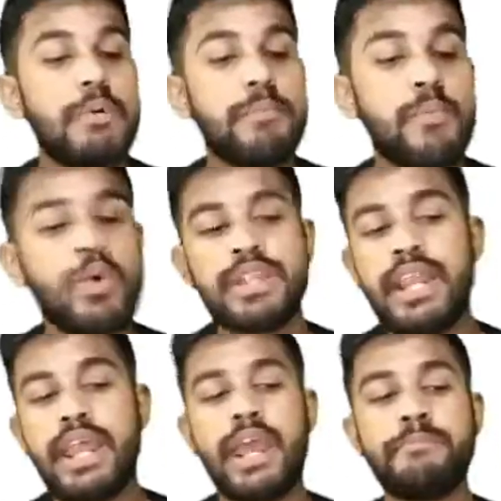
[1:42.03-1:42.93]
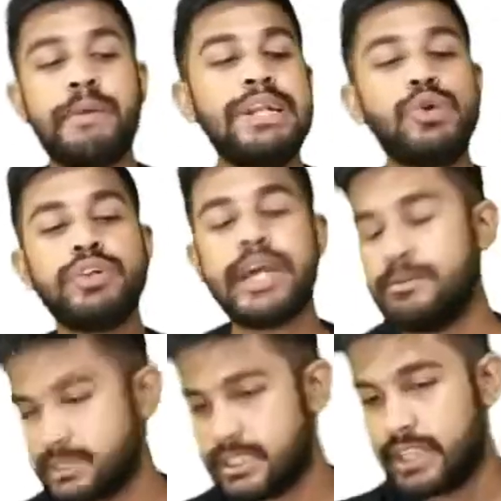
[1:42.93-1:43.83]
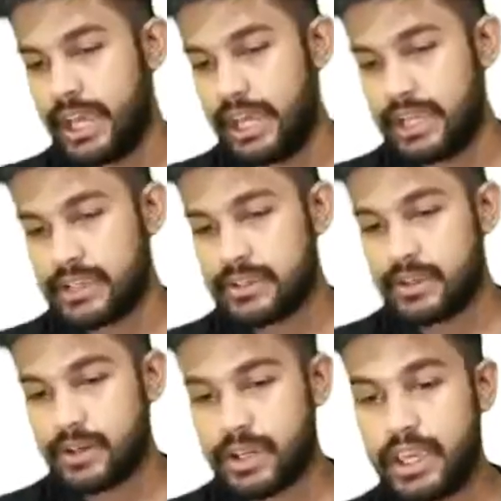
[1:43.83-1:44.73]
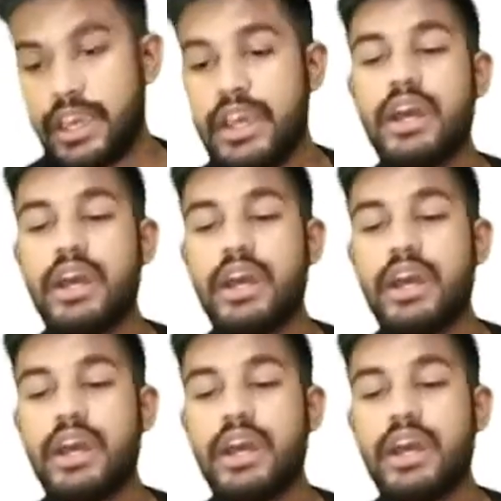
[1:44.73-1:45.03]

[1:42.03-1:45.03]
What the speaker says: more than n by 2 times in the array. Okay.